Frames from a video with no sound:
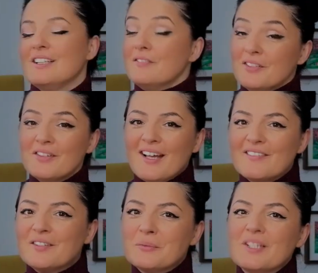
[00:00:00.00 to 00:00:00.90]
If you
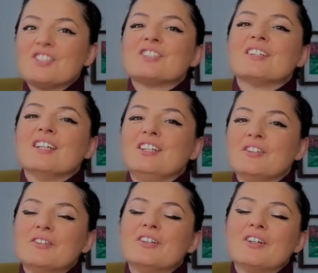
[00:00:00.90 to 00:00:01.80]
ever wished
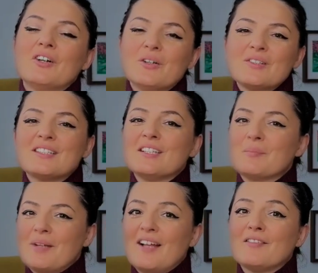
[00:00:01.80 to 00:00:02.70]
your hosting
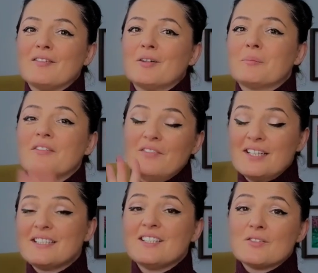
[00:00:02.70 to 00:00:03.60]
platform
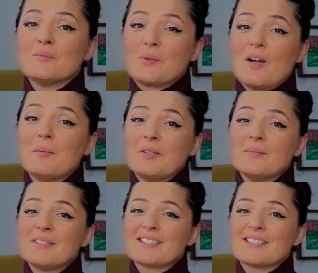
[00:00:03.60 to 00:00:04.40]
fixed its own problems,